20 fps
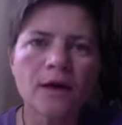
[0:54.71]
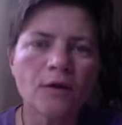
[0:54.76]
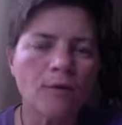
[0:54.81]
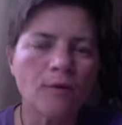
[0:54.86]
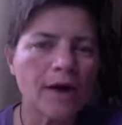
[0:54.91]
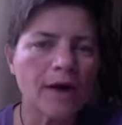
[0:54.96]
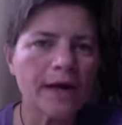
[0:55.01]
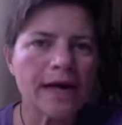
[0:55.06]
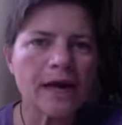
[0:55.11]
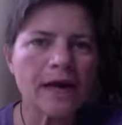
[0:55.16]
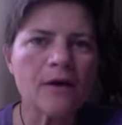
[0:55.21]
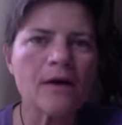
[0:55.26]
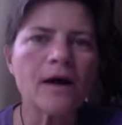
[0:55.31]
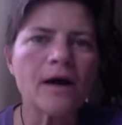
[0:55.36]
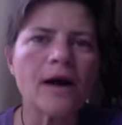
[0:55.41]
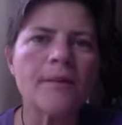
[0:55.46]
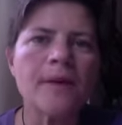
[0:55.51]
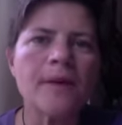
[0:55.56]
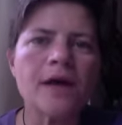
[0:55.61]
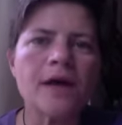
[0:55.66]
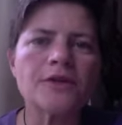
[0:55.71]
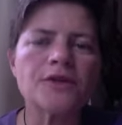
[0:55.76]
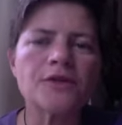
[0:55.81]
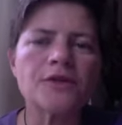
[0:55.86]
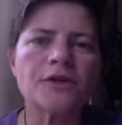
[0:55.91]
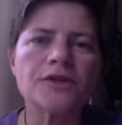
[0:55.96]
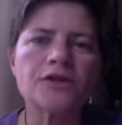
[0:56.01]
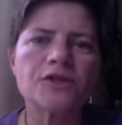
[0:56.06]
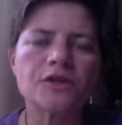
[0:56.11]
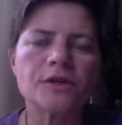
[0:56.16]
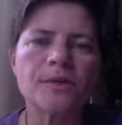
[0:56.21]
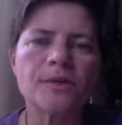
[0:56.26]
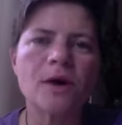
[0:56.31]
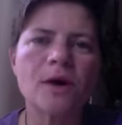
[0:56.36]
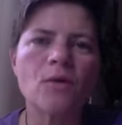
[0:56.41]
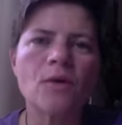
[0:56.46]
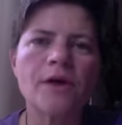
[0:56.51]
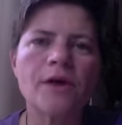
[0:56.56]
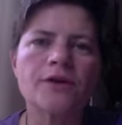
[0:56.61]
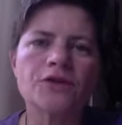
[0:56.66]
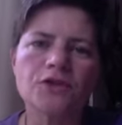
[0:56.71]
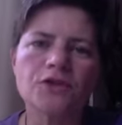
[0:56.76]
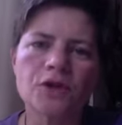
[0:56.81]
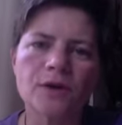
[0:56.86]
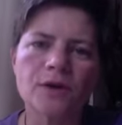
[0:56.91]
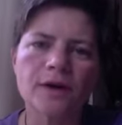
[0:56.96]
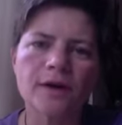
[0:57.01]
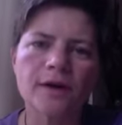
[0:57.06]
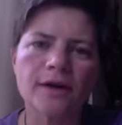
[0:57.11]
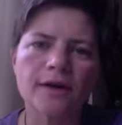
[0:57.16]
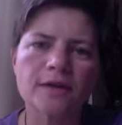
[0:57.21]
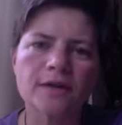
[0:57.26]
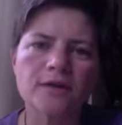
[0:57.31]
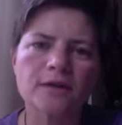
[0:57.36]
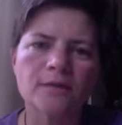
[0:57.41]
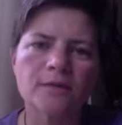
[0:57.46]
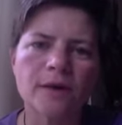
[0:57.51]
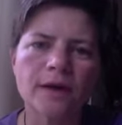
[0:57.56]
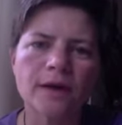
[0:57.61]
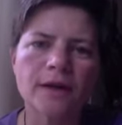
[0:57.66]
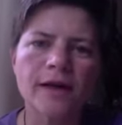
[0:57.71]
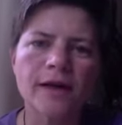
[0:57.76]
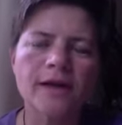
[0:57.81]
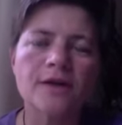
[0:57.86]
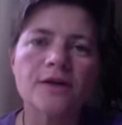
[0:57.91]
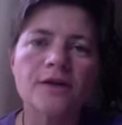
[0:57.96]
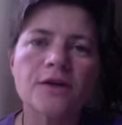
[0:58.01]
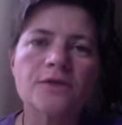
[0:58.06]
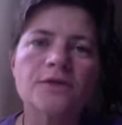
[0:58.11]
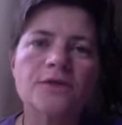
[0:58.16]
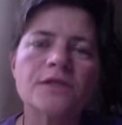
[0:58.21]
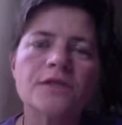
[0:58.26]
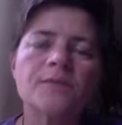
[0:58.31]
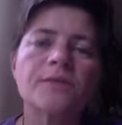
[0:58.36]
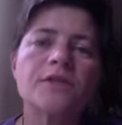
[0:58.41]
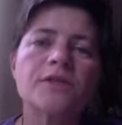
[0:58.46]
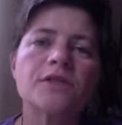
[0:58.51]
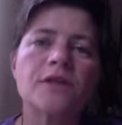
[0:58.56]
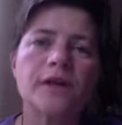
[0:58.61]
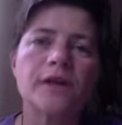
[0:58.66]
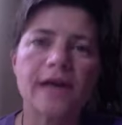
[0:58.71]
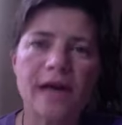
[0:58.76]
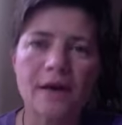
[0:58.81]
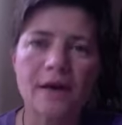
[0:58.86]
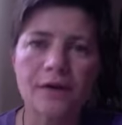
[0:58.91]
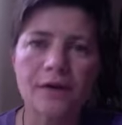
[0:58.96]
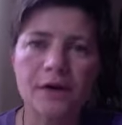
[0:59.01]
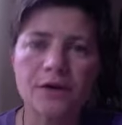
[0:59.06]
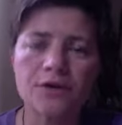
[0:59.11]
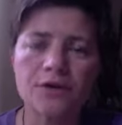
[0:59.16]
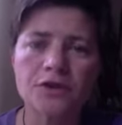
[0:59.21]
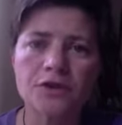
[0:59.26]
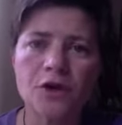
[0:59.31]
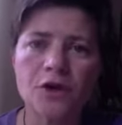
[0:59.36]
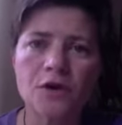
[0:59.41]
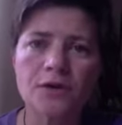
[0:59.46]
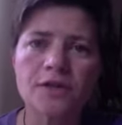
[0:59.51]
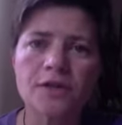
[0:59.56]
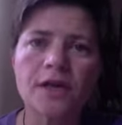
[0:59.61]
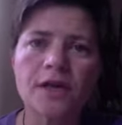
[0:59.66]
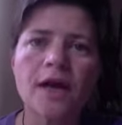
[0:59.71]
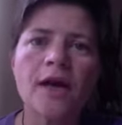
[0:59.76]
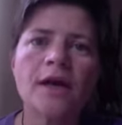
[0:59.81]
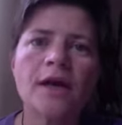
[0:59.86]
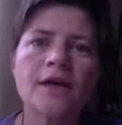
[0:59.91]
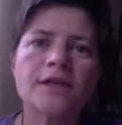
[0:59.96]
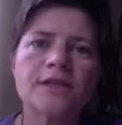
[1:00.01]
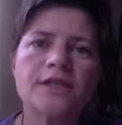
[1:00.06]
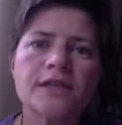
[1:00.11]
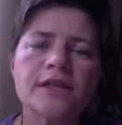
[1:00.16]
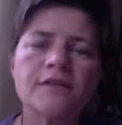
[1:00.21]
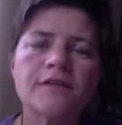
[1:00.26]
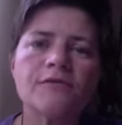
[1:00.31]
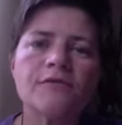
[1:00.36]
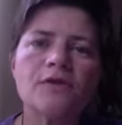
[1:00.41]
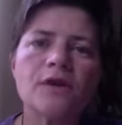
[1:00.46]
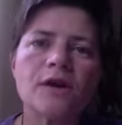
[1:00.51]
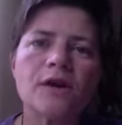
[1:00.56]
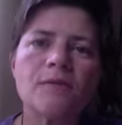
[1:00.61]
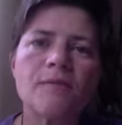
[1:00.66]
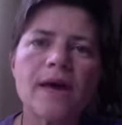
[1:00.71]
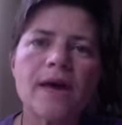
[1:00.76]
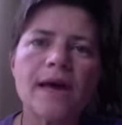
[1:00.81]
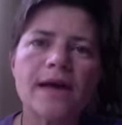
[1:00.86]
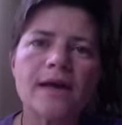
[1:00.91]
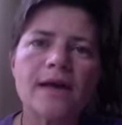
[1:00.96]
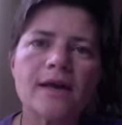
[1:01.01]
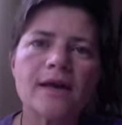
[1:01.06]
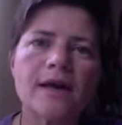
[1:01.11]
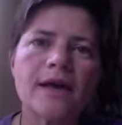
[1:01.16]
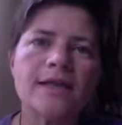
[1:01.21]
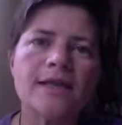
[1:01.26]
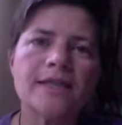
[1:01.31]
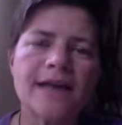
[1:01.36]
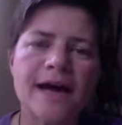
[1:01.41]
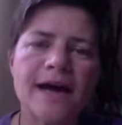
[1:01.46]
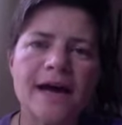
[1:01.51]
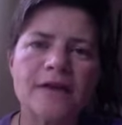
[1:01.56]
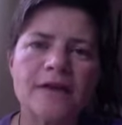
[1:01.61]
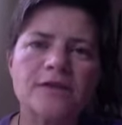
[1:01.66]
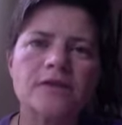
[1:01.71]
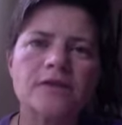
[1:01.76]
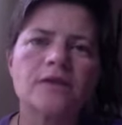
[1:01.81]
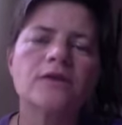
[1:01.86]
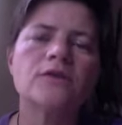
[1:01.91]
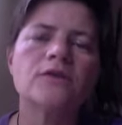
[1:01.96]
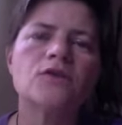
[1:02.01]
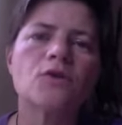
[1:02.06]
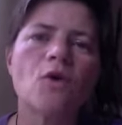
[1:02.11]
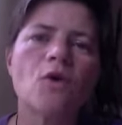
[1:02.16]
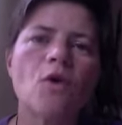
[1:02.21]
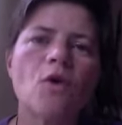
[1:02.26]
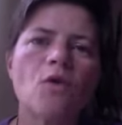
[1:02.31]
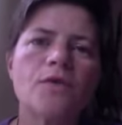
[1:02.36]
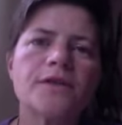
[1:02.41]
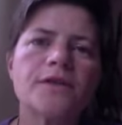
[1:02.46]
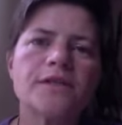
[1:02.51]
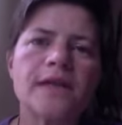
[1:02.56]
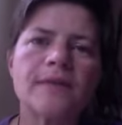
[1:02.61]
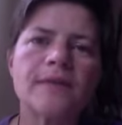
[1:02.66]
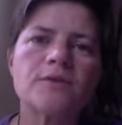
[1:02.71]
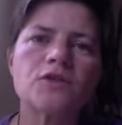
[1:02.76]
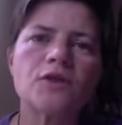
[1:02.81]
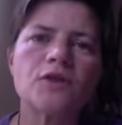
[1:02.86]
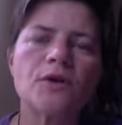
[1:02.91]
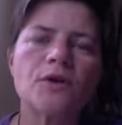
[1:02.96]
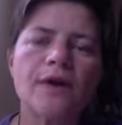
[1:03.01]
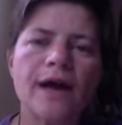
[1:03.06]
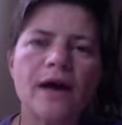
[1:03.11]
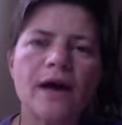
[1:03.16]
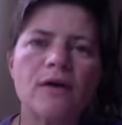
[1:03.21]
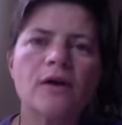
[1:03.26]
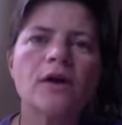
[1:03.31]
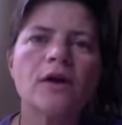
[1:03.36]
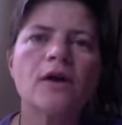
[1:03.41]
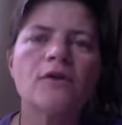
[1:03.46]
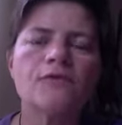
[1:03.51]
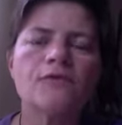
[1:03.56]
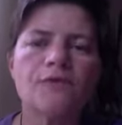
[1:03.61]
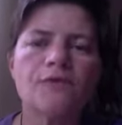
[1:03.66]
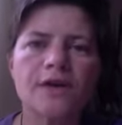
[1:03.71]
Right now, I'm not so concerned about what your stroke count is. What I'd like you to do is simply start counting your strokes, see if you can make it a task to hold the same stroke count for an